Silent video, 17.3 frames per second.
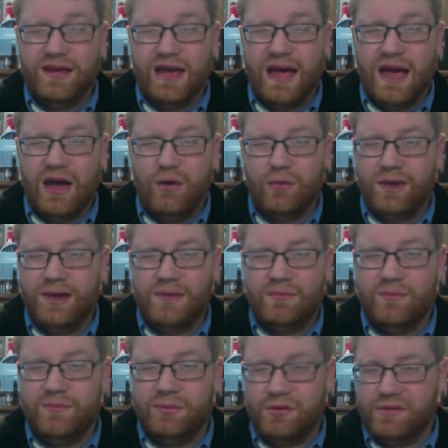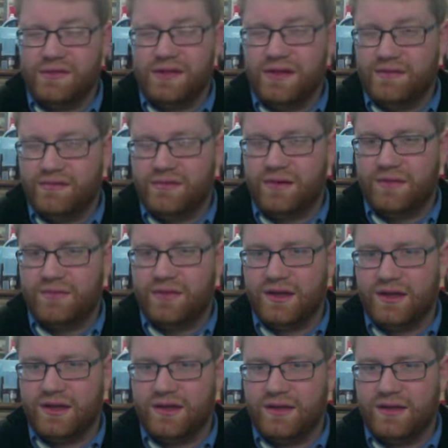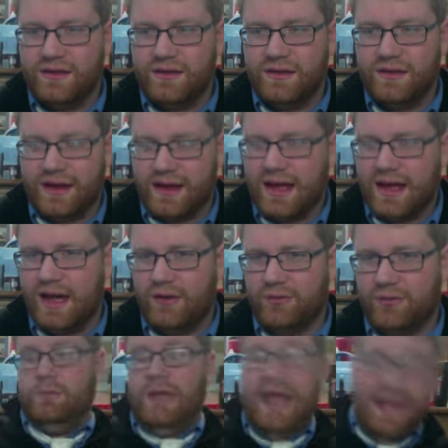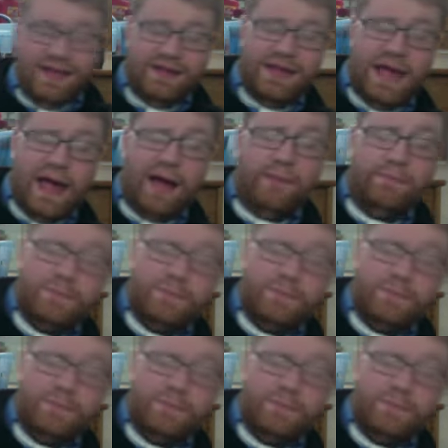how we perceive something that counts. And yeah,